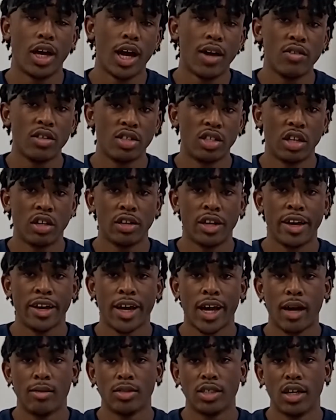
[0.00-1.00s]
of the single leg
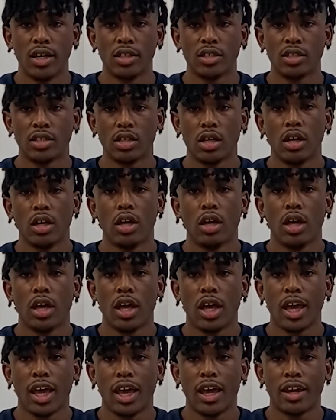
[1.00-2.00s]
hop test
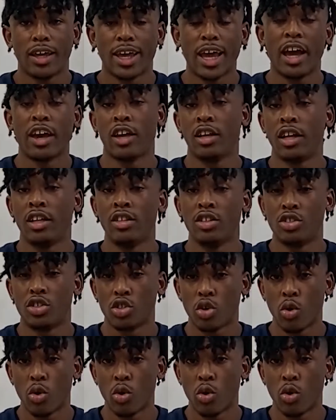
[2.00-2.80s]
and calculate the